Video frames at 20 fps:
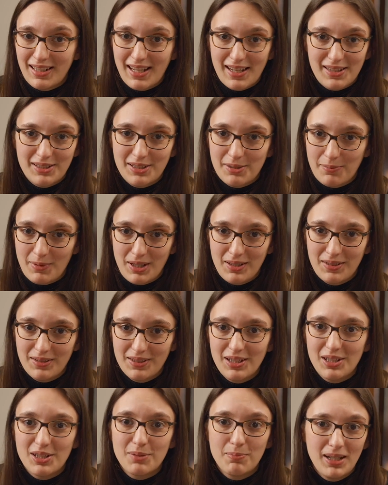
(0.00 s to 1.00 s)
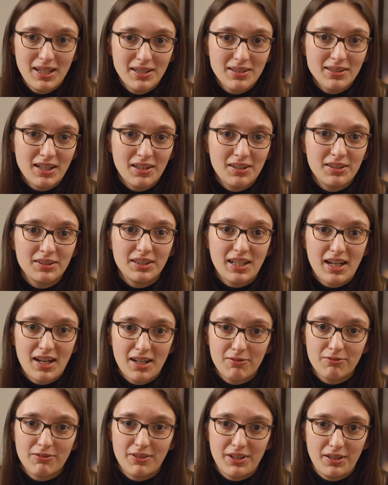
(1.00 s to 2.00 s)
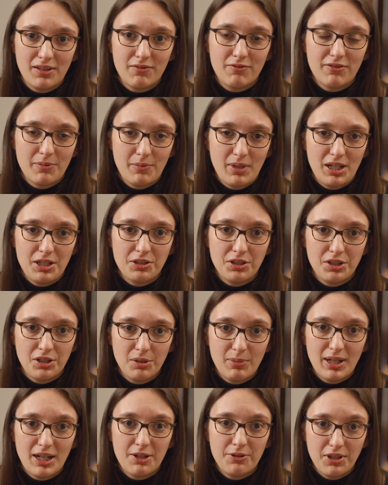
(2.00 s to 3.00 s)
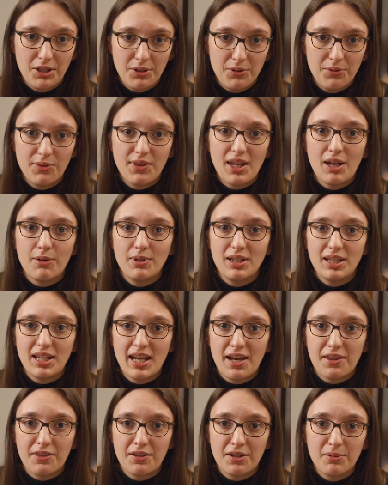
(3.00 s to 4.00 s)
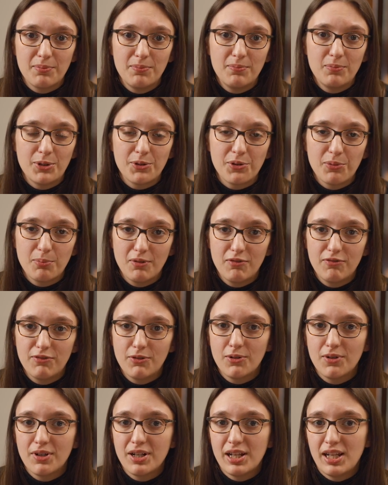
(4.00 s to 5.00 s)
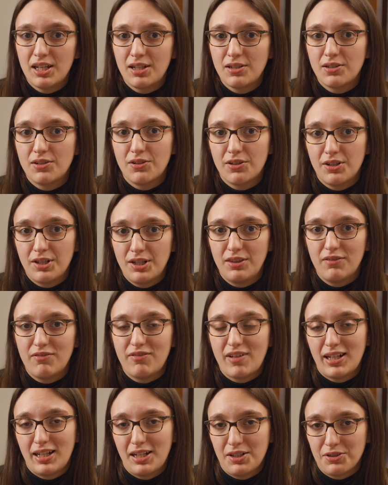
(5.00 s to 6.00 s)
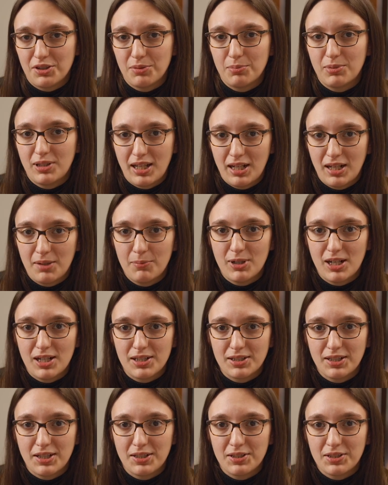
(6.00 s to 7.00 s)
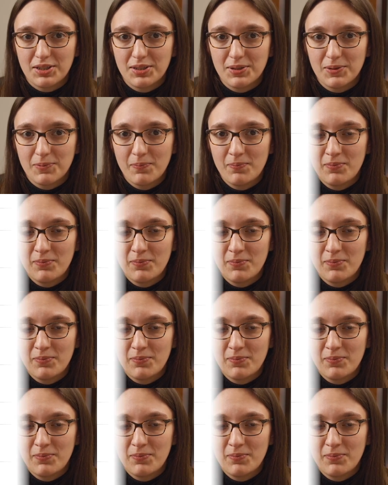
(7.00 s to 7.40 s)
guesstimate. It's based on a lot of real information about you that we gather both before and during the financial planning process.